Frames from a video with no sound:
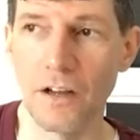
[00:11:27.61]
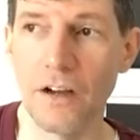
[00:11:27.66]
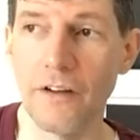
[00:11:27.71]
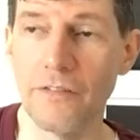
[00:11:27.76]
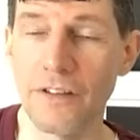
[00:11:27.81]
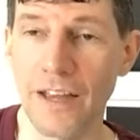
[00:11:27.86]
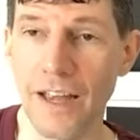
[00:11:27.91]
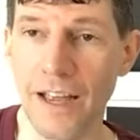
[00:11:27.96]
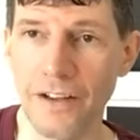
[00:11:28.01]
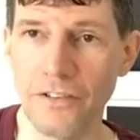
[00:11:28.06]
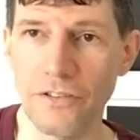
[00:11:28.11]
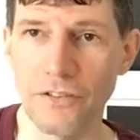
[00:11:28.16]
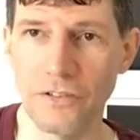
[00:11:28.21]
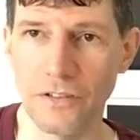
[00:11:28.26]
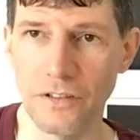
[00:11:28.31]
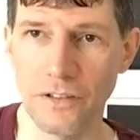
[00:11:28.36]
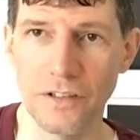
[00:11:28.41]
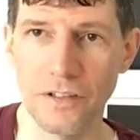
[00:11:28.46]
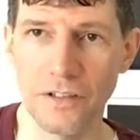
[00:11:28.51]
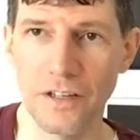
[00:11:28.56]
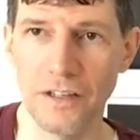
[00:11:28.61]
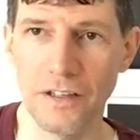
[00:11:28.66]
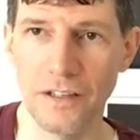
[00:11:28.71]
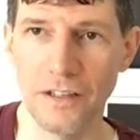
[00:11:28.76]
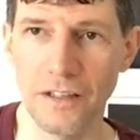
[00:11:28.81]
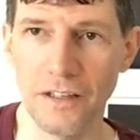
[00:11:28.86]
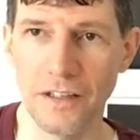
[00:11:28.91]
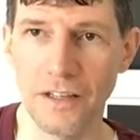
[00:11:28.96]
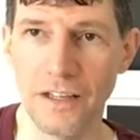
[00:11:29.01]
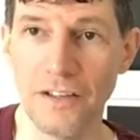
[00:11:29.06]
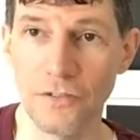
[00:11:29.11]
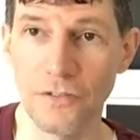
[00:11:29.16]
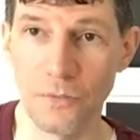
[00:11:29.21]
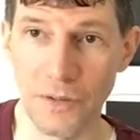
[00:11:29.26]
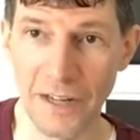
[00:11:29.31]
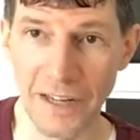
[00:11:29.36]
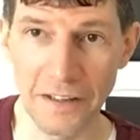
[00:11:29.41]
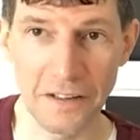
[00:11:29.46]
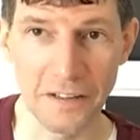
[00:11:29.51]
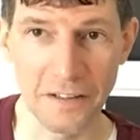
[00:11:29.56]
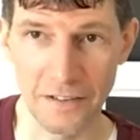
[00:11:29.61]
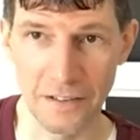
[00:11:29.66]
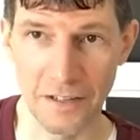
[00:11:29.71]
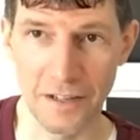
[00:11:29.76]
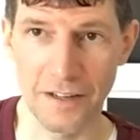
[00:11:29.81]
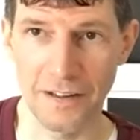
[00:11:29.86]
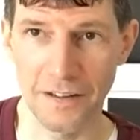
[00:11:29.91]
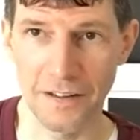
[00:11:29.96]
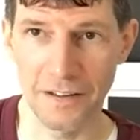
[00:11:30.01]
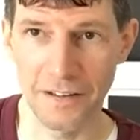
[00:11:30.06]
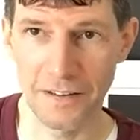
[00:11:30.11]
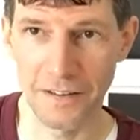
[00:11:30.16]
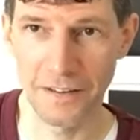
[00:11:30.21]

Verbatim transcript: of casualties on the Israeli side.